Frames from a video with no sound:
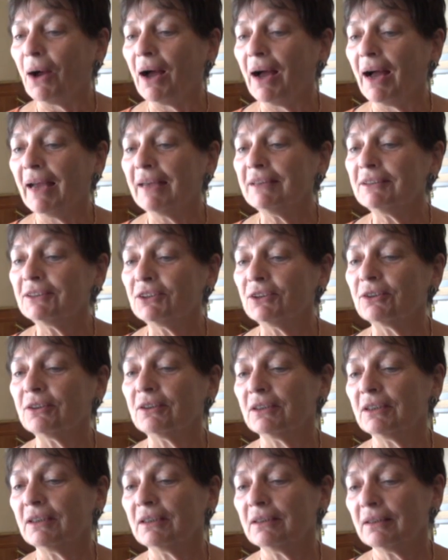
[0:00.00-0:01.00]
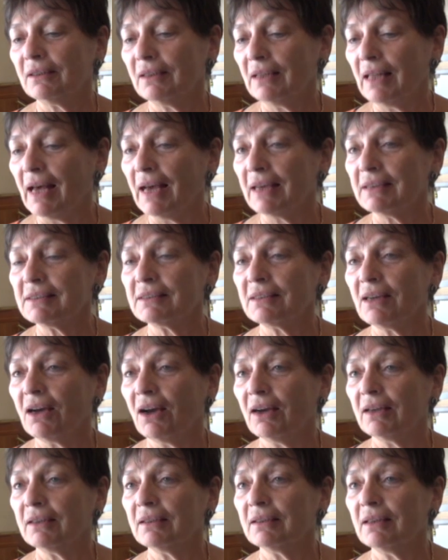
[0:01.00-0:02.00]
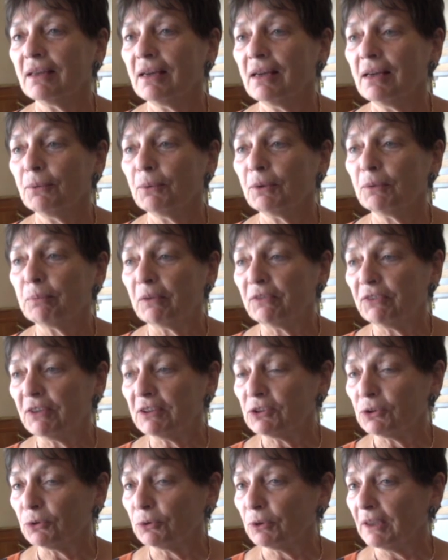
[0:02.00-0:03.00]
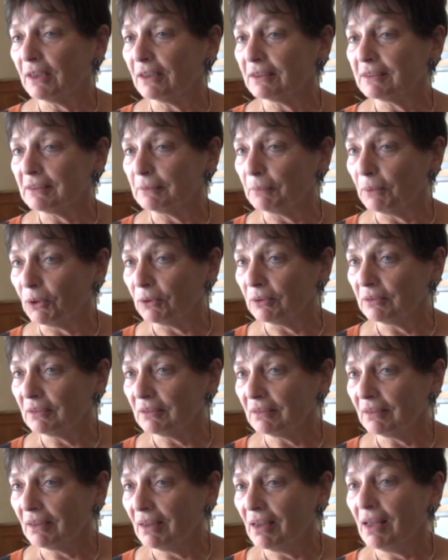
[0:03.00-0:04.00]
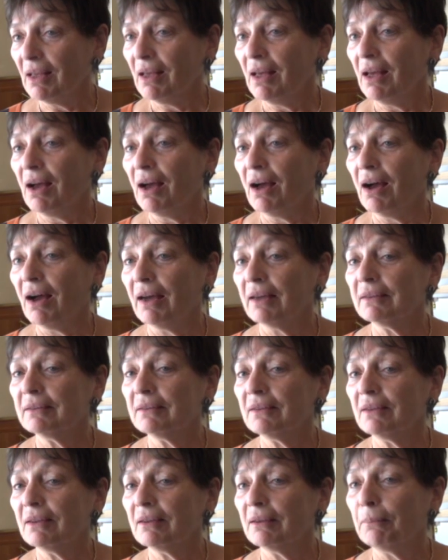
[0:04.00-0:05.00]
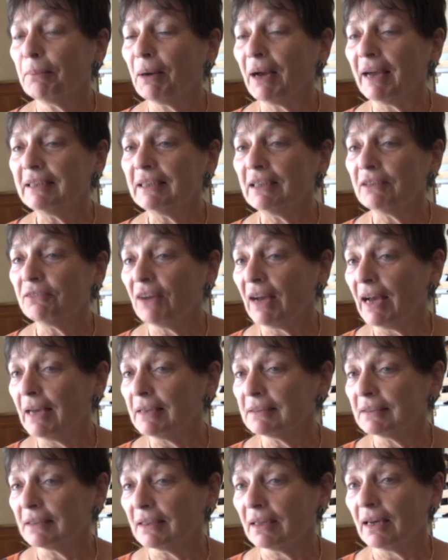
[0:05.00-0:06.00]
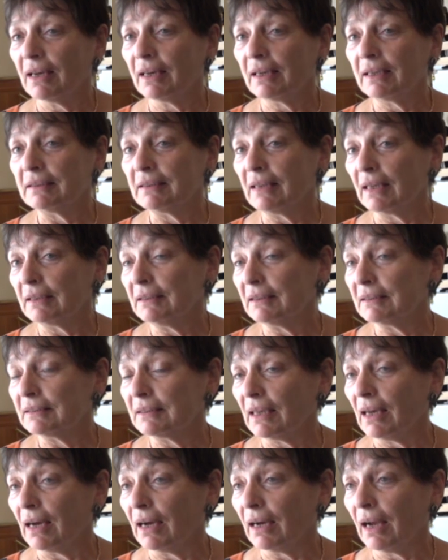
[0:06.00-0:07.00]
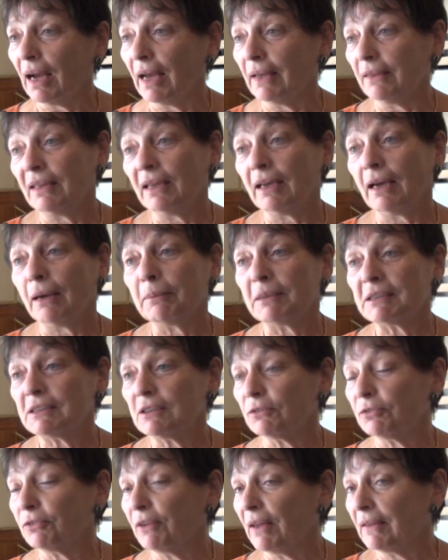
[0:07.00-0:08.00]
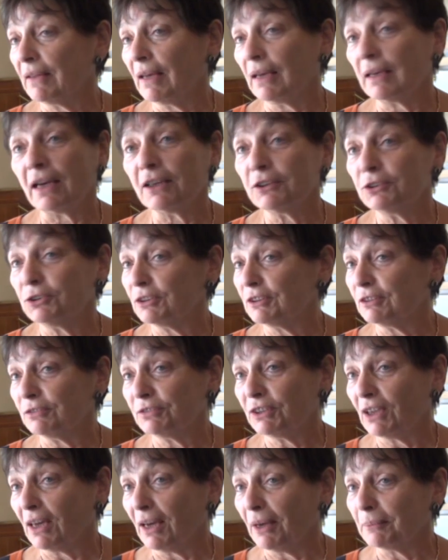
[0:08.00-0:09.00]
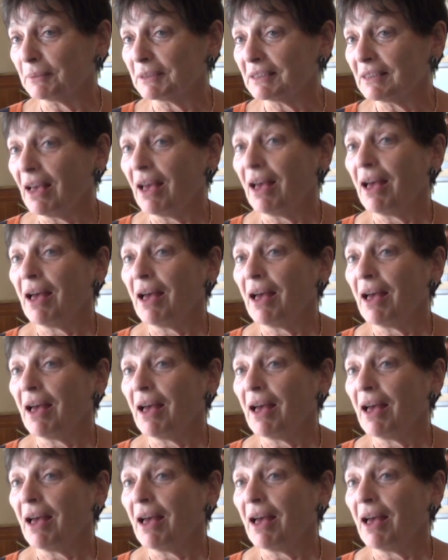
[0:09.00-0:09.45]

I took a class with Professor Uriel Simon on the binding of Isaac, Akedat Yitzchak. I think I must have read that hundreds of times.